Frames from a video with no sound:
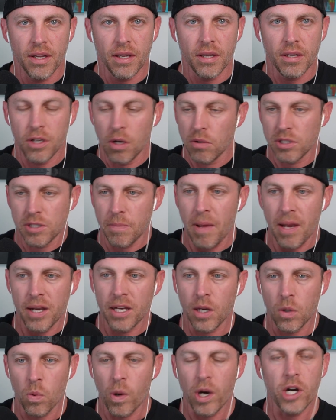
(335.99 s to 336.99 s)
You know,
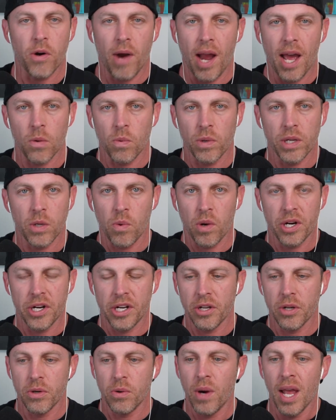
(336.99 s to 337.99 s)
depending on where you're at and what you want to
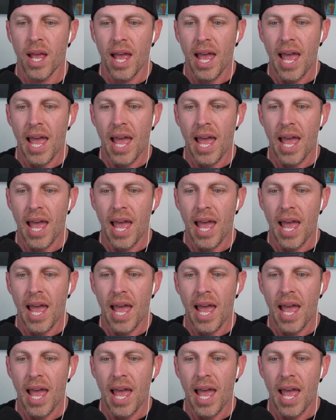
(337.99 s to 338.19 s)
do,